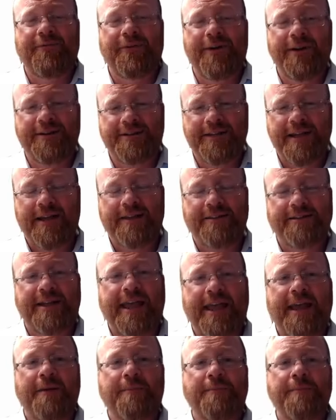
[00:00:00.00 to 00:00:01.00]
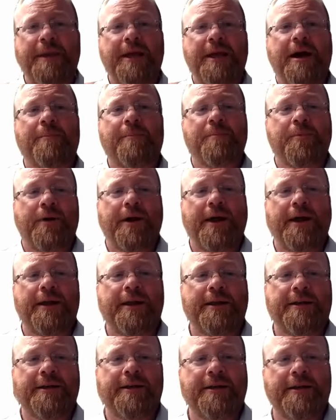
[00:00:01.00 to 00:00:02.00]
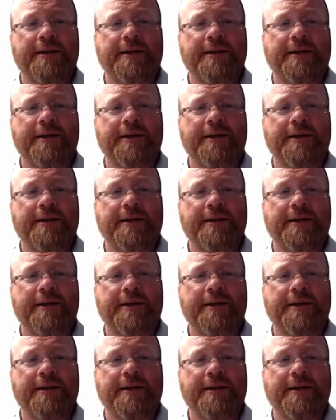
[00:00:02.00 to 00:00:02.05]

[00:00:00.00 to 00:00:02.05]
different and can be upgraded.